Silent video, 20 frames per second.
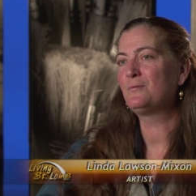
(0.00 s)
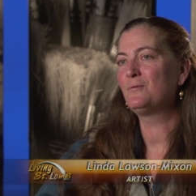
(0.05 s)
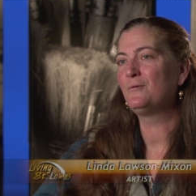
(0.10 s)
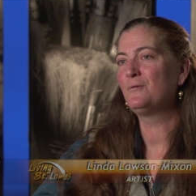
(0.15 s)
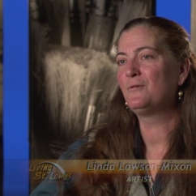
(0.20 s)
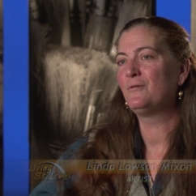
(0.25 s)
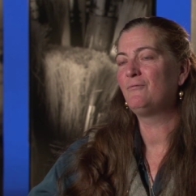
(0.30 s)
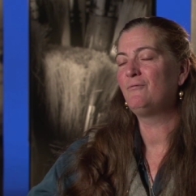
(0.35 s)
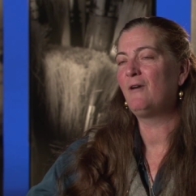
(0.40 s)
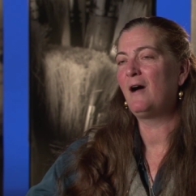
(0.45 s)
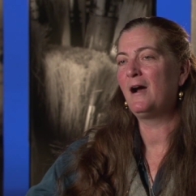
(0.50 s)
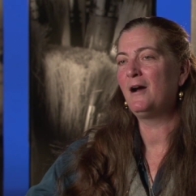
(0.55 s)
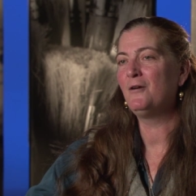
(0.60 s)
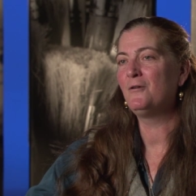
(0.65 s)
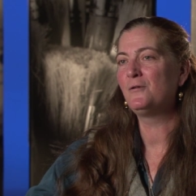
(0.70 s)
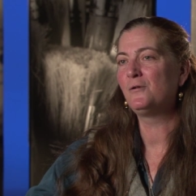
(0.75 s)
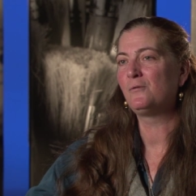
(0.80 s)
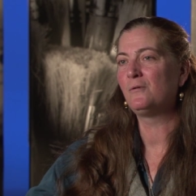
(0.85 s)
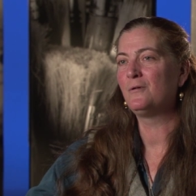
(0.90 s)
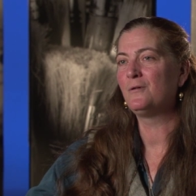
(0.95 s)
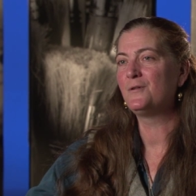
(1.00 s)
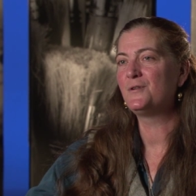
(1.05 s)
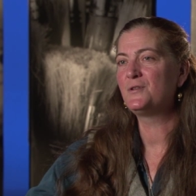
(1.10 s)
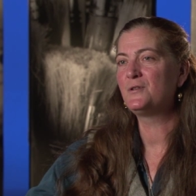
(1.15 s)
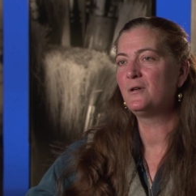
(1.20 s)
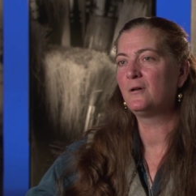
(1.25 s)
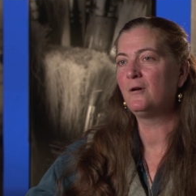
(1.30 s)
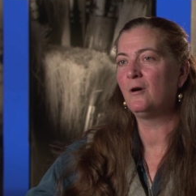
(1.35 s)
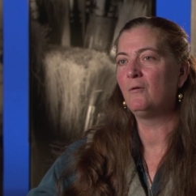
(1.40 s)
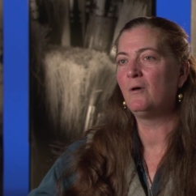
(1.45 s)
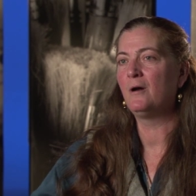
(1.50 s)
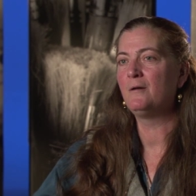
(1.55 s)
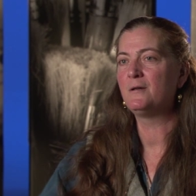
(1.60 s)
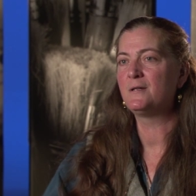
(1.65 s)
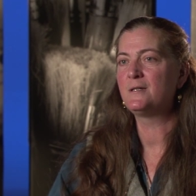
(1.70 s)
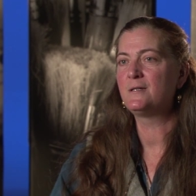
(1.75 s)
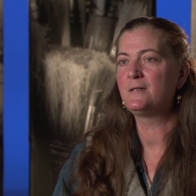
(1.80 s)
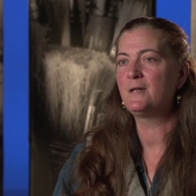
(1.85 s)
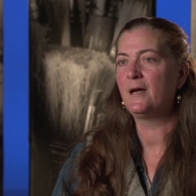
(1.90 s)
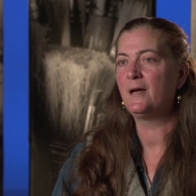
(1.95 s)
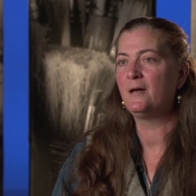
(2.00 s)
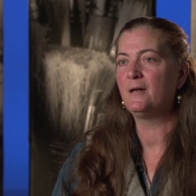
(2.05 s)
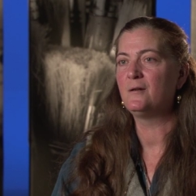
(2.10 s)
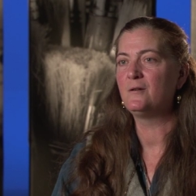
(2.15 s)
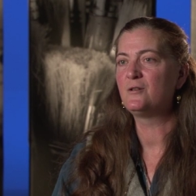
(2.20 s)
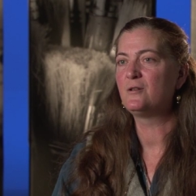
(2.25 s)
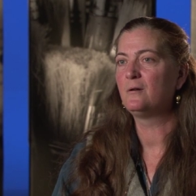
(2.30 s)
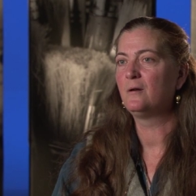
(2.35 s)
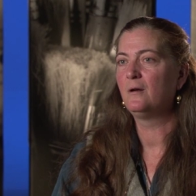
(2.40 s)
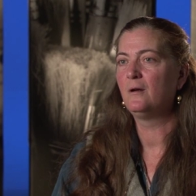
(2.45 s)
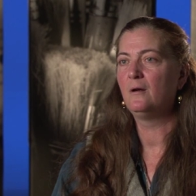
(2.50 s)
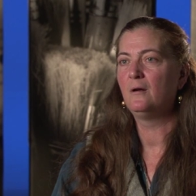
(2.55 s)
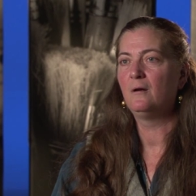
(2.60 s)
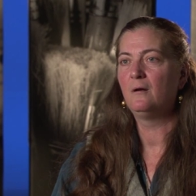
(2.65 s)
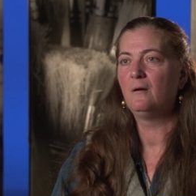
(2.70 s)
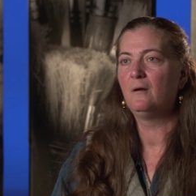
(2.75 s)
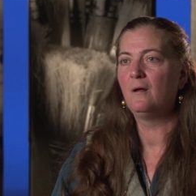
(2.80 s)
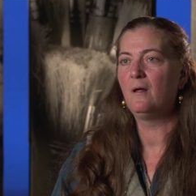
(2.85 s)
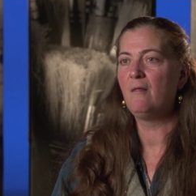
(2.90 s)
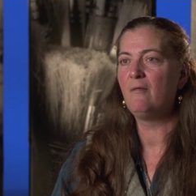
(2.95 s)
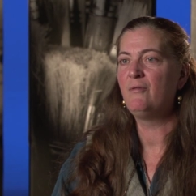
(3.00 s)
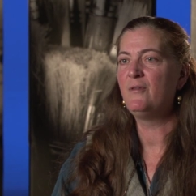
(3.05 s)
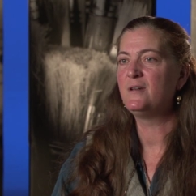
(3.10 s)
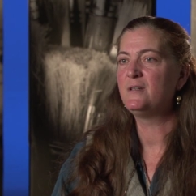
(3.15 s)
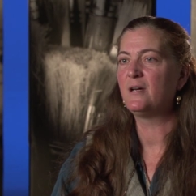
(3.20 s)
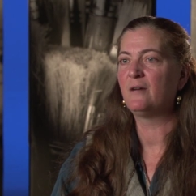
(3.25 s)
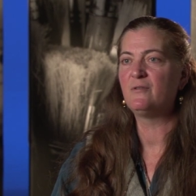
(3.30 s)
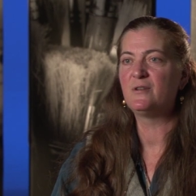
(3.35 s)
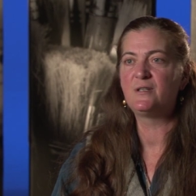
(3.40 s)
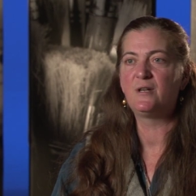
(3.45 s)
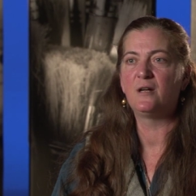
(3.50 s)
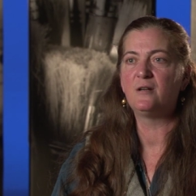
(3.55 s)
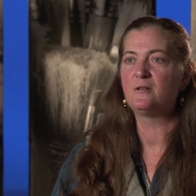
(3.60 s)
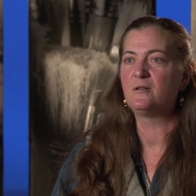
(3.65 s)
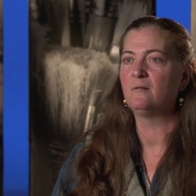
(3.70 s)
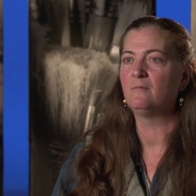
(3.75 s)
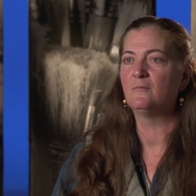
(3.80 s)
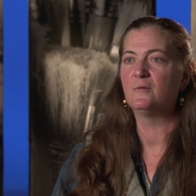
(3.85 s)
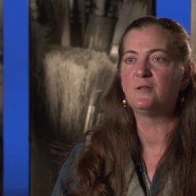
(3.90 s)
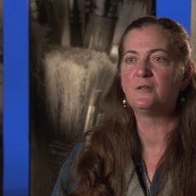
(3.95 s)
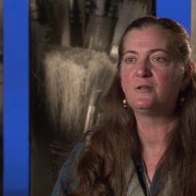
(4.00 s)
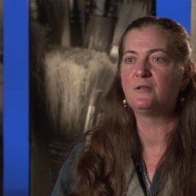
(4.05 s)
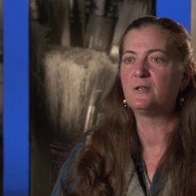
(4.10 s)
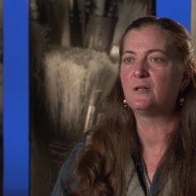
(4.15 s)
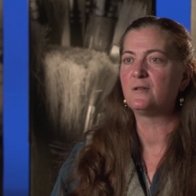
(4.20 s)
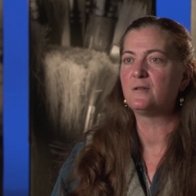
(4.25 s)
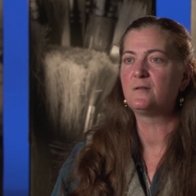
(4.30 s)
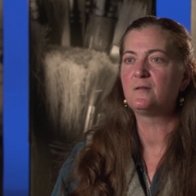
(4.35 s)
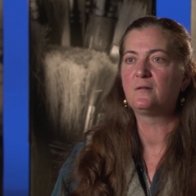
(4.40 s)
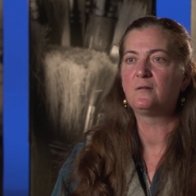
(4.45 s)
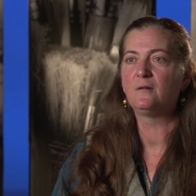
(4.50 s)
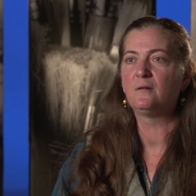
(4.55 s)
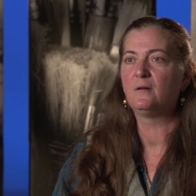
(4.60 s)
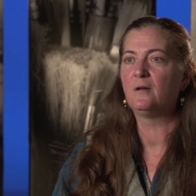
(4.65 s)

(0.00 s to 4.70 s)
through the fire doors to go onto stage, the devastation was just